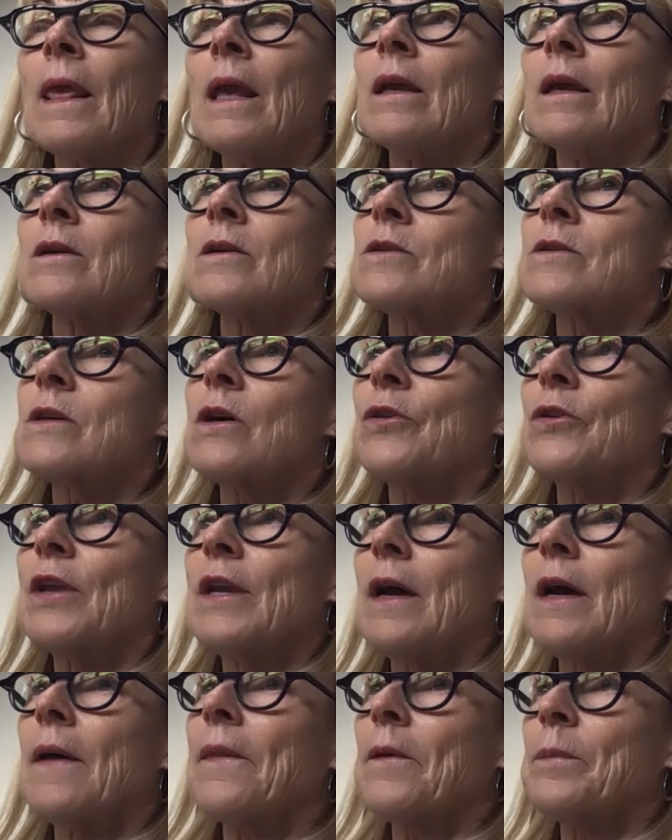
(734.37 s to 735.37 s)
So
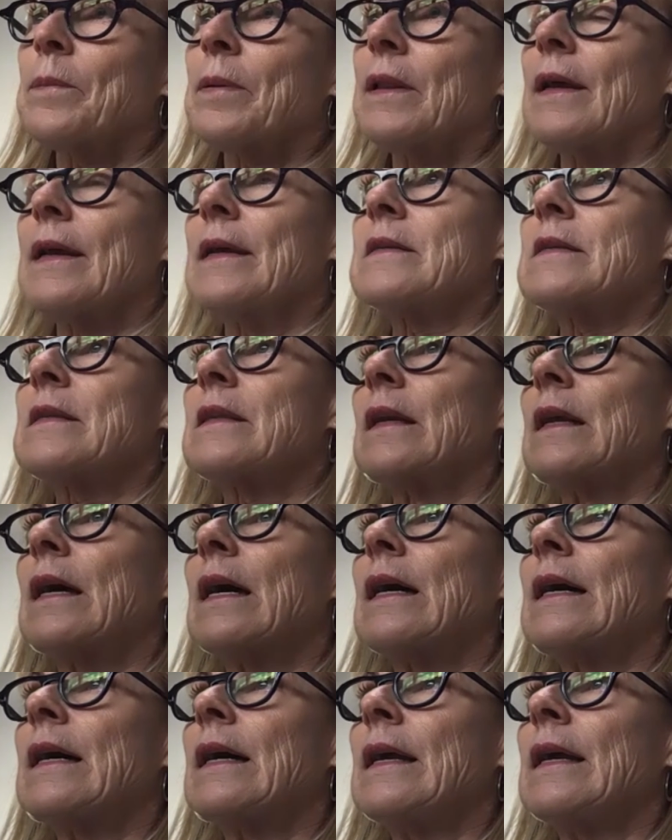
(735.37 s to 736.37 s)
the other place that
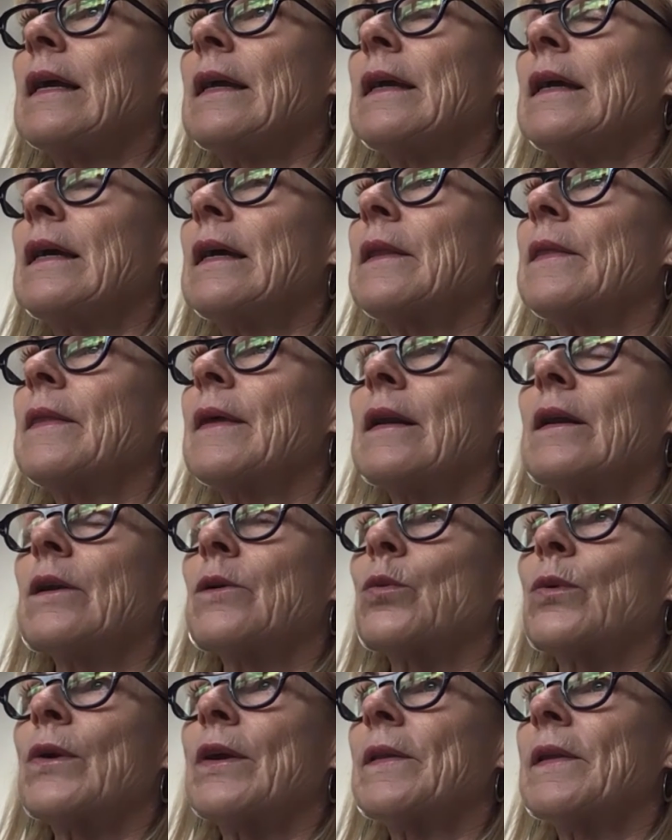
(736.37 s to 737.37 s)
it
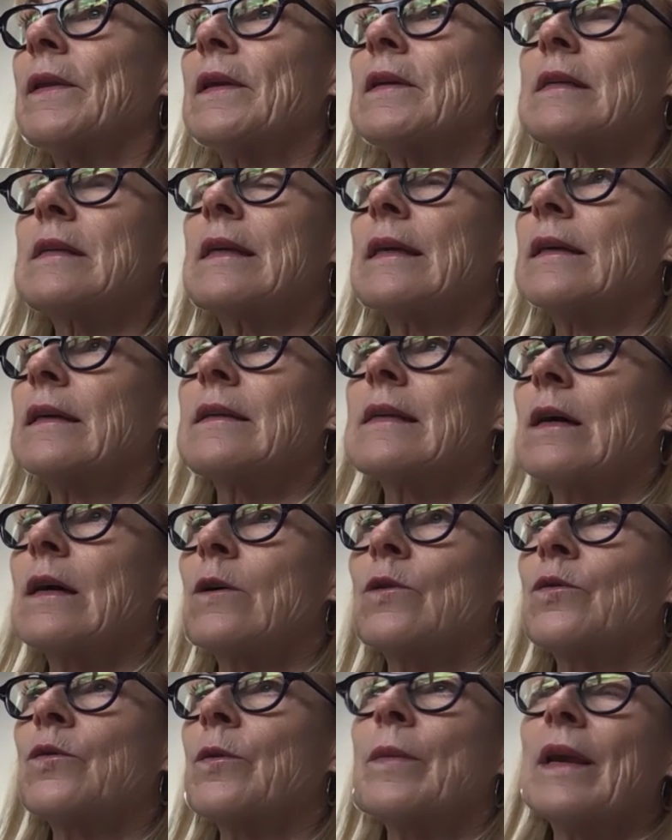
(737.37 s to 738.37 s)
really stands
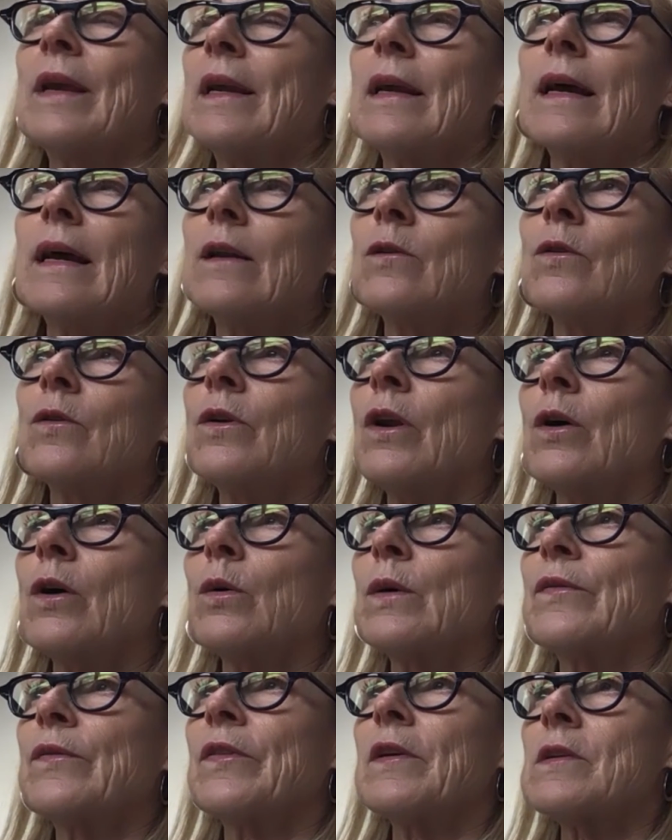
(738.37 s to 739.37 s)
out for me, and I don't know
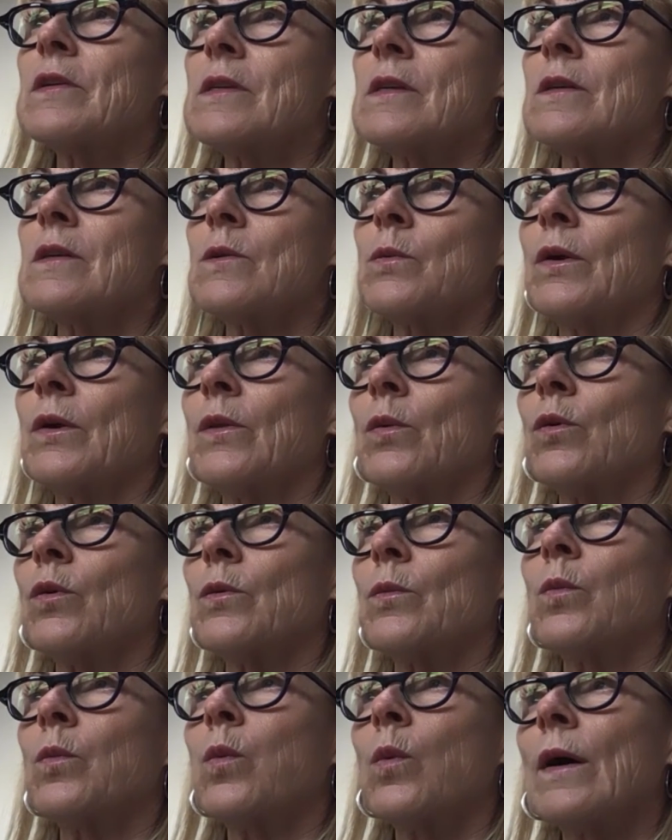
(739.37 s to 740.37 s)
if this is with
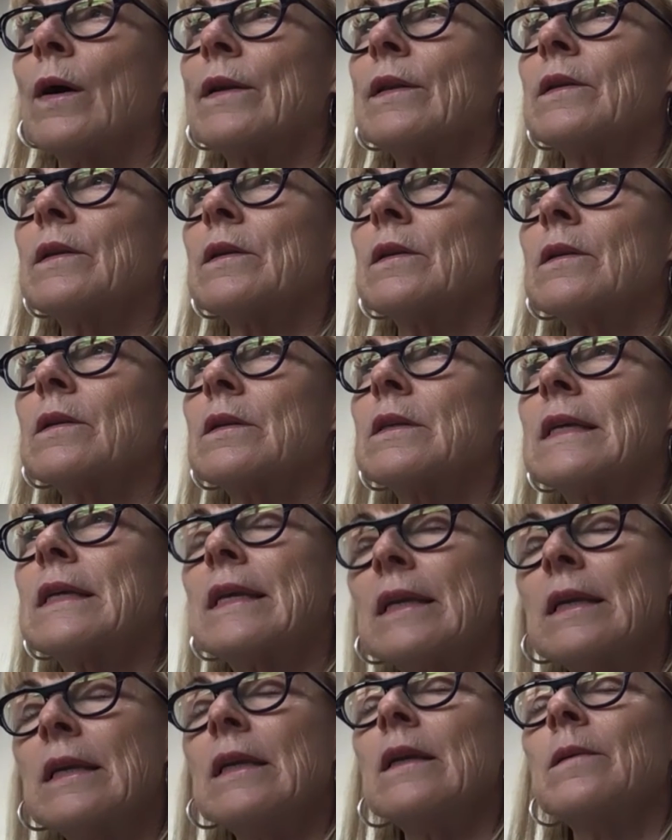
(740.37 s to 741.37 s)
one
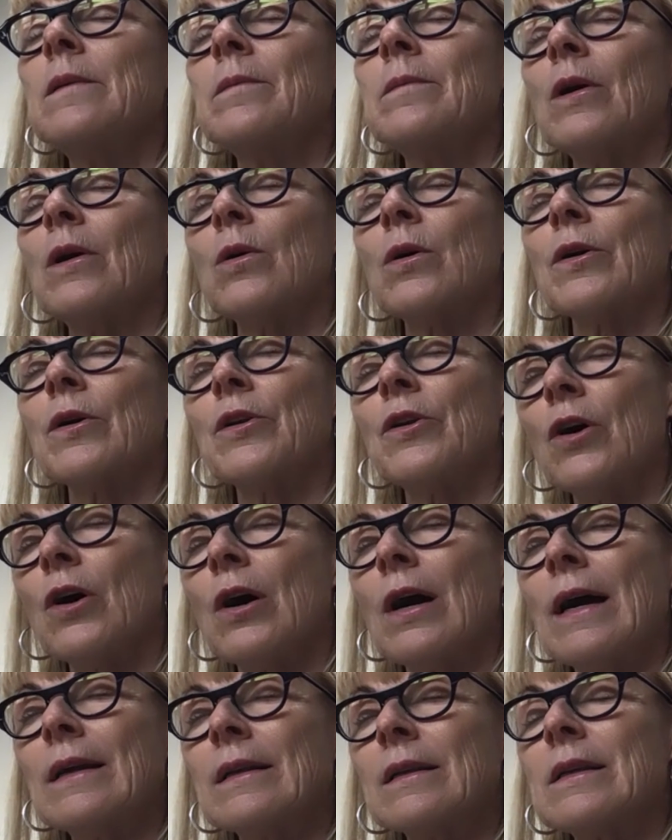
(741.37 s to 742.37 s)
team or
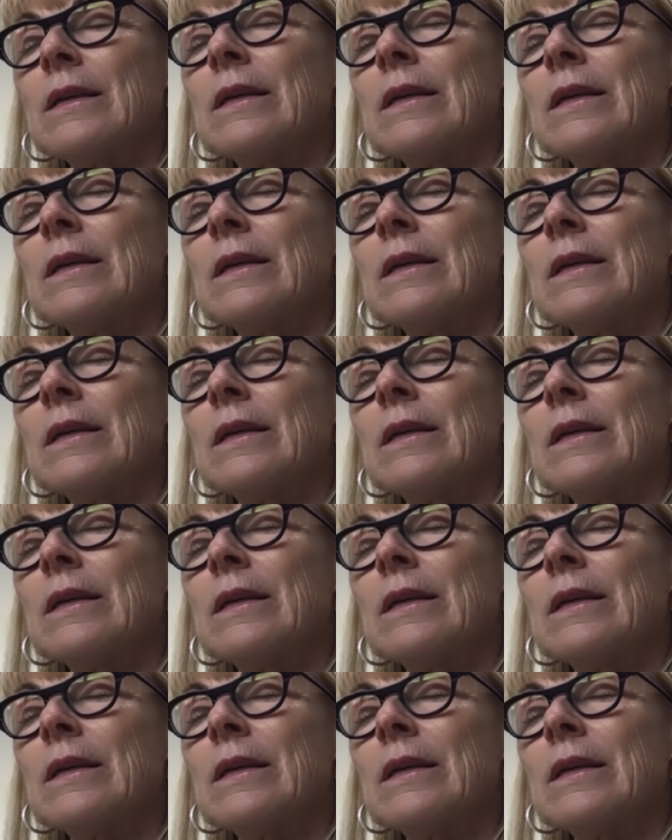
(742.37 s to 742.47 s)
not,